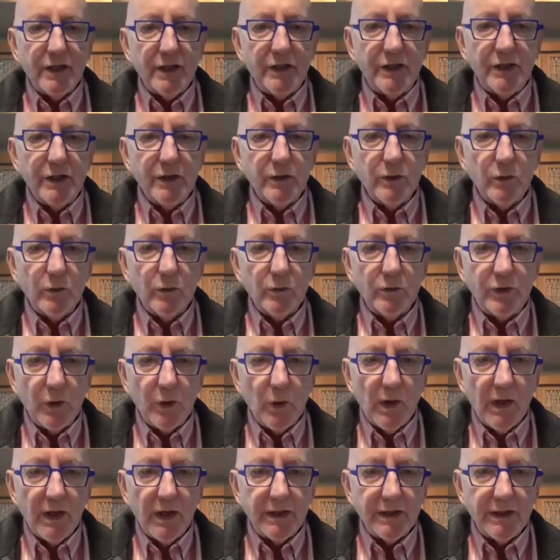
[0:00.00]
to do
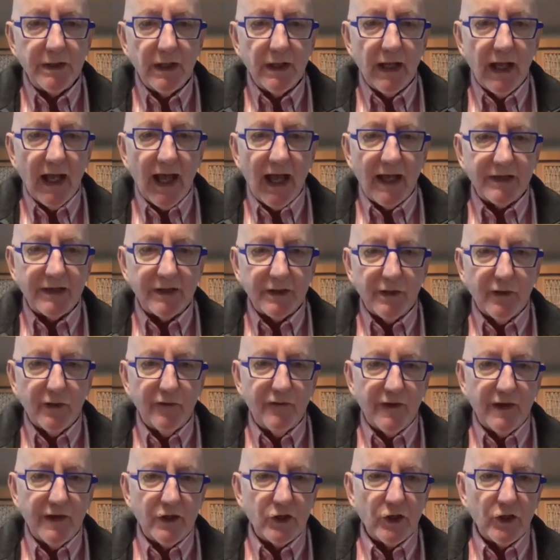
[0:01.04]
it as an
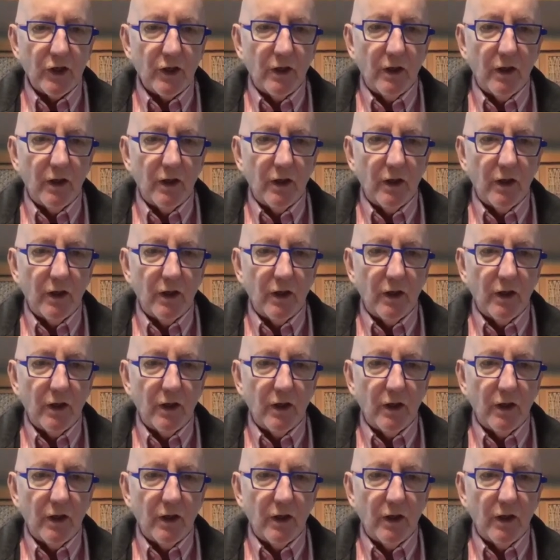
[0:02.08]
official,